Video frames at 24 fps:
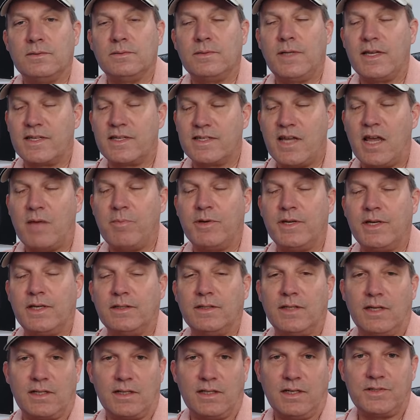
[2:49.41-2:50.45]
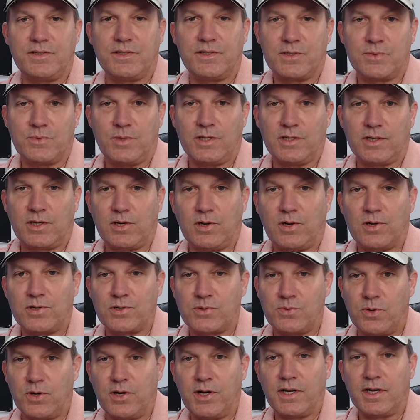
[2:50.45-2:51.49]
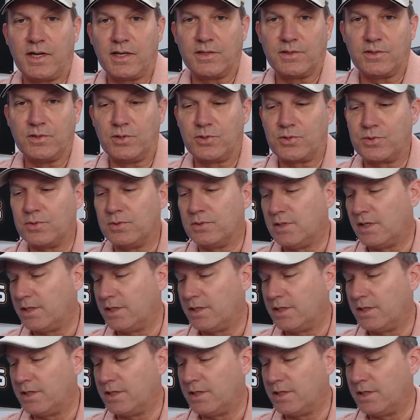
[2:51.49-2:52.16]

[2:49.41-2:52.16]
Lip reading: examining the clutches while the car is running in neutral,